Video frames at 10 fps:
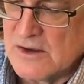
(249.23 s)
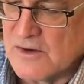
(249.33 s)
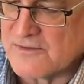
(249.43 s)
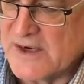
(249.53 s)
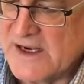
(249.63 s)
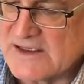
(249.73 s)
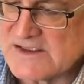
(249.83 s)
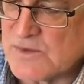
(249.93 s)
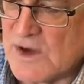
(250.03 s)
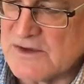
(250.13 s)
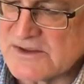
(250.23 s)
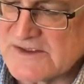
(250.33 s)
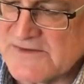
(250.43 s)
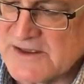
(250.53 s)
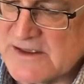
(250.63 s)
Overhead, swallows
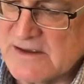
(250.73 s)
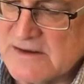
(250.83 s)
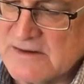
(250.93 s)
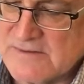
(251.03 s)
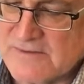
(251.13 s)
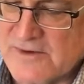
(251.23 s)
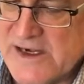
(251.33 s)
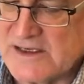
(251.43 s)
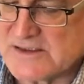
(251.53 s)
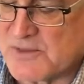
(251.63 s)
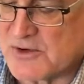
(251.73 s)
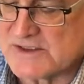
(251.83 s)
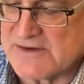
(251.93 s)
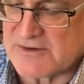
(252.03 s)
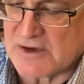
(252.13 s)
flitted, free as birds
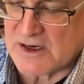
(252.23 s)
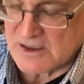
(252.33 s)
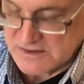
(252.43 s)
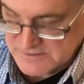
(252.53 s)
ever are.